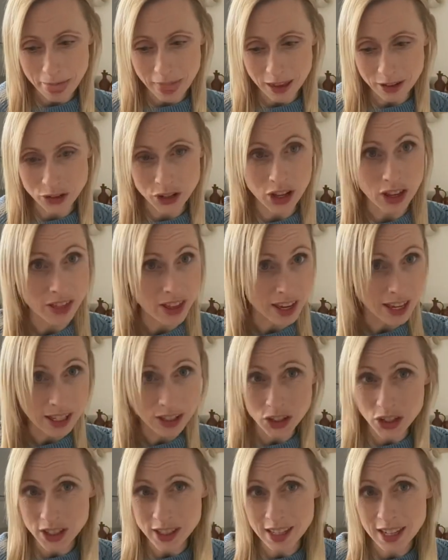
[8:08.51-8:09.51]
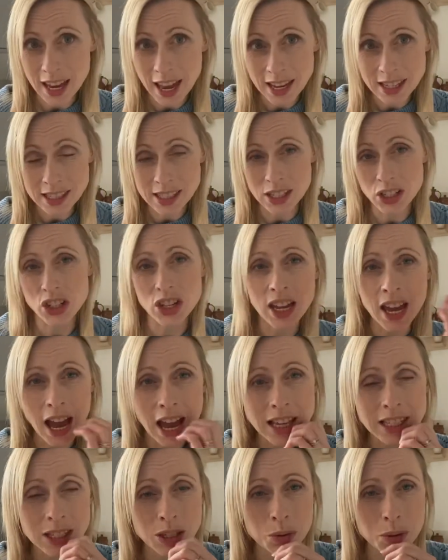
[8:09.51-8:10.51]
Do you think it's just the case that she
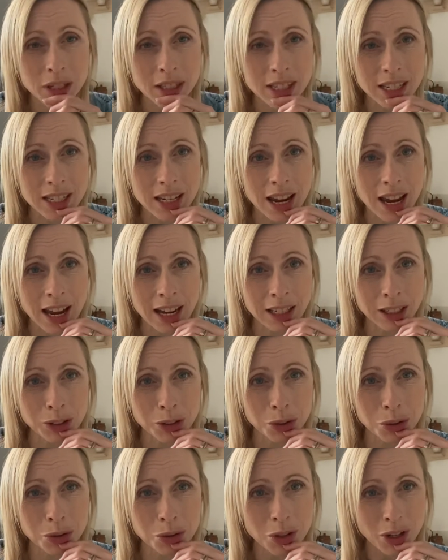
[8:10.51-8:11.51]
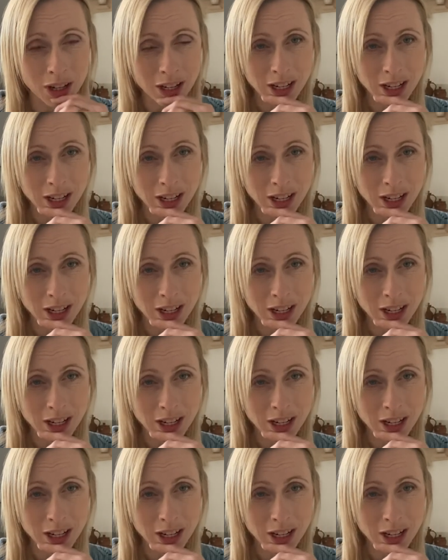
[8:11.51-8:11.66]
has twisted her ankle?